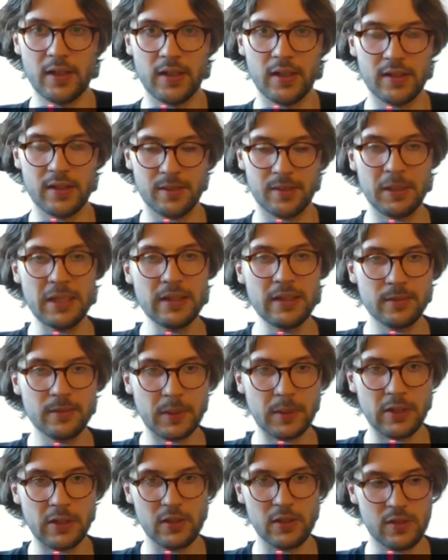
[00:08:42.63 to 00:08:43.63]
Sabine,
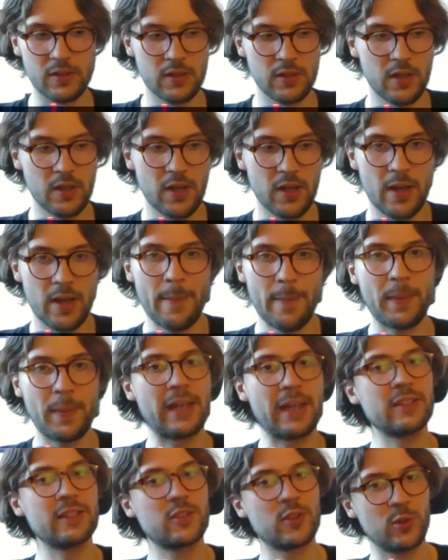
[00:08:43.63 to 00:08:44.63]
because
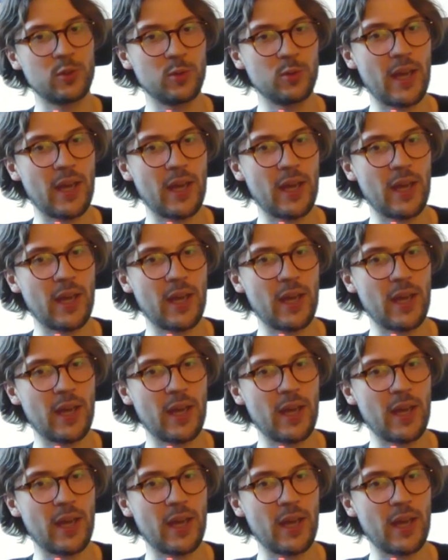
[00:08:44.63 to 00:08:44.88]
paying 2